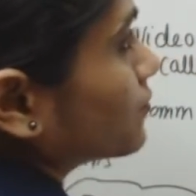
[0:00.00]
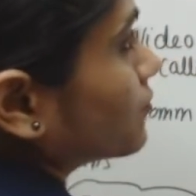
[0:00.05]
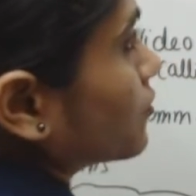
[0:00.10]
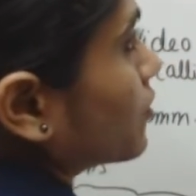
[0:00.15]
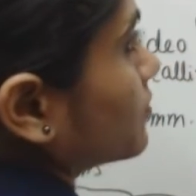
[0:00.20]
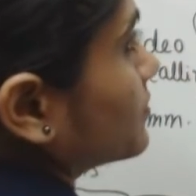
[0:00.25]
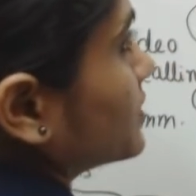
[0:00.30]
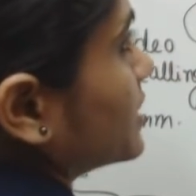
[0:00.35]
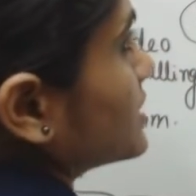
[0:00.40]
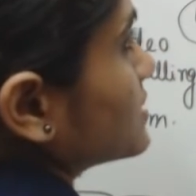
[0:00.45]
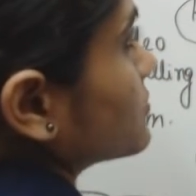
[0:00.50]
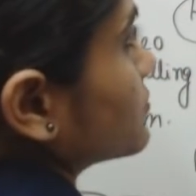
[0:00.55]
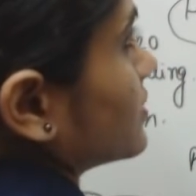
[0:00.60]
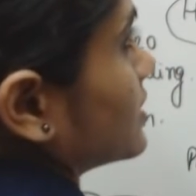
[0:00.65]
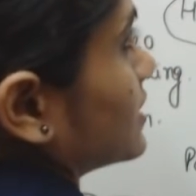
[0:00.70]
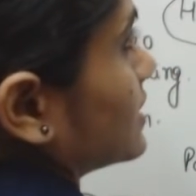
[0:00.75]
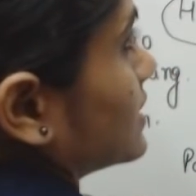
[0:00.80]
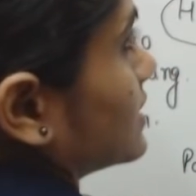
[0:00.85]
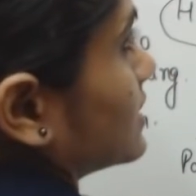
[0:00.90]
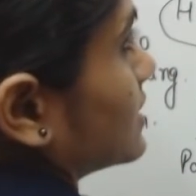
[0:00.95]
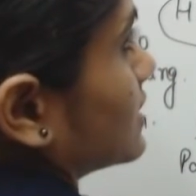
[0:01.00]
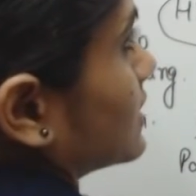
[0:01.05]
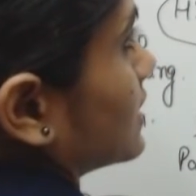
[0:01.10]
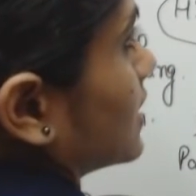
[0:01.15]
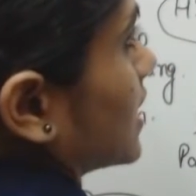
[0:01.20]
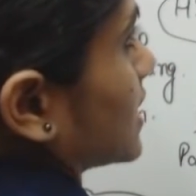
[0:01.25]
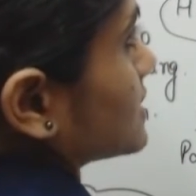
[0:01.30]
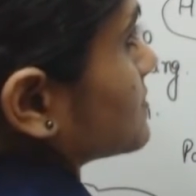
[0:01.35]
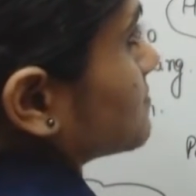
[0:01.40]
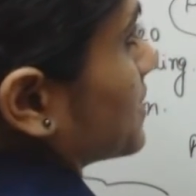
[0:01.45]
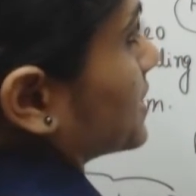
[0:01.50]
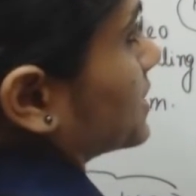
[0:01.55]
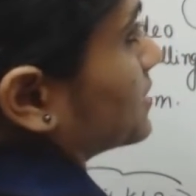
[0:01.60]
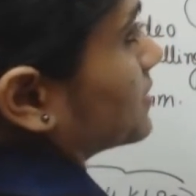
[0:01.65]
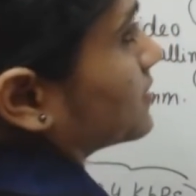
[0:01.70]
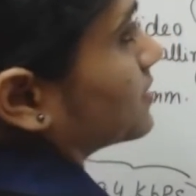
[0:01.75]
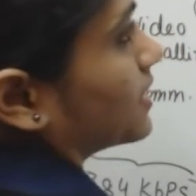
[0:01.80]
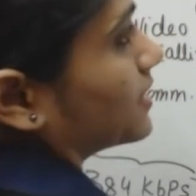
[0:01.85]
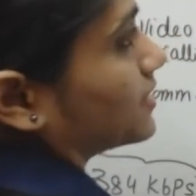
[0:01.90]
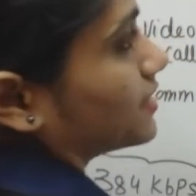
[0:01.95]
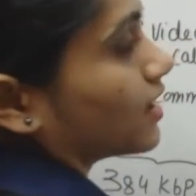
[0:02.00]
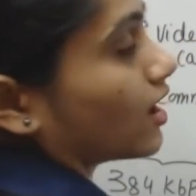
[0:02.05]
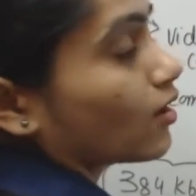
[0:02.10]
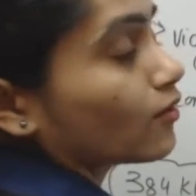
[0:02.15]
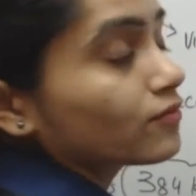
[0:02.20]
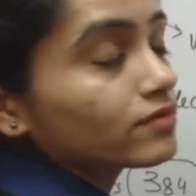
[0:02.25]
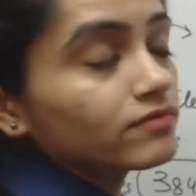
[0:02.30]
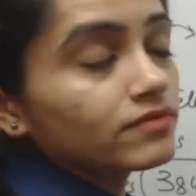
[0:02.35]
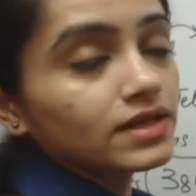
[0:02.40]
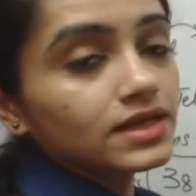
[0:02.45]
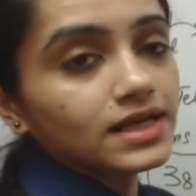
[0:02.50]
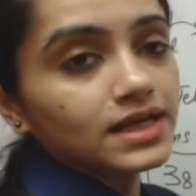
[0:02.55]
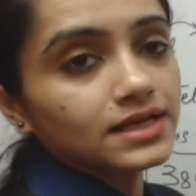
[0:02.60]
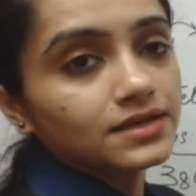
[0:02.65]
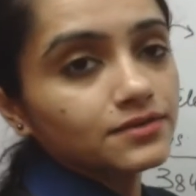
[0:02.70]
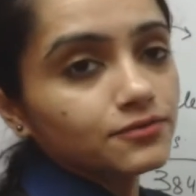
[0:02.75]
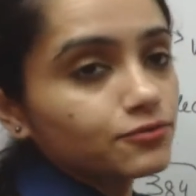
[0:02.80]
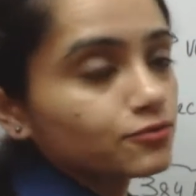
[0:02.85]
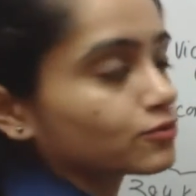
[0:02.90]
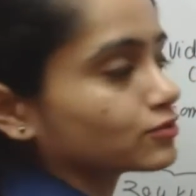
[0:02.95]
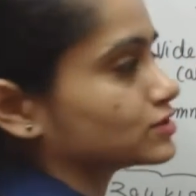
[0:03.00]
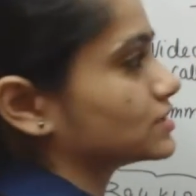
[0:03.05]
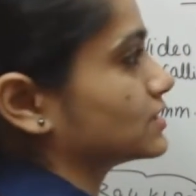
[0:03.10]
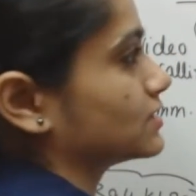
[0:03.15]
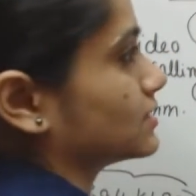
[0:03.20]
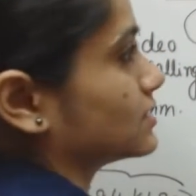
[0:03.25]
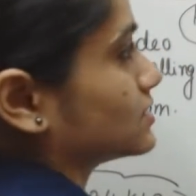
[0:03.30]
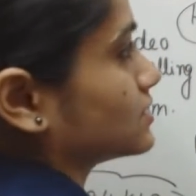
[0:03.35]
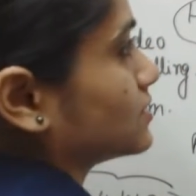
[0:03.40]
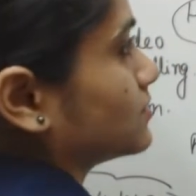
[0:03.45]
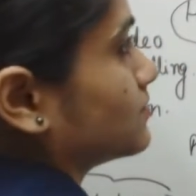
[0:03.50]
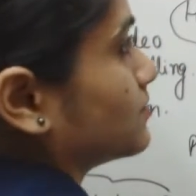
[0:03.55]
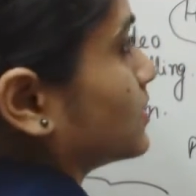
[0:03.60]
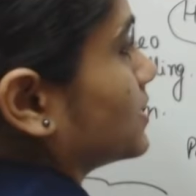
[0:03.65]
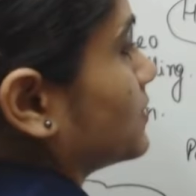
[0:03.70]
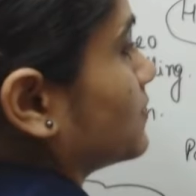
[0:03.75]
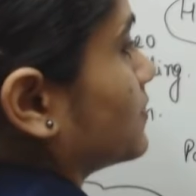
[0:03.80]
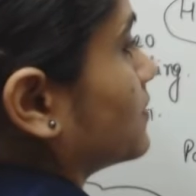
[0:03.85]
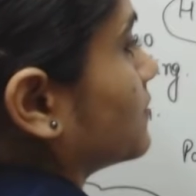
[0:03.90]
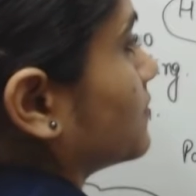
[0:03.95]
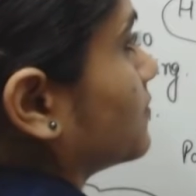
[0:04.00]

From this we expected that now we will get 4th generation, but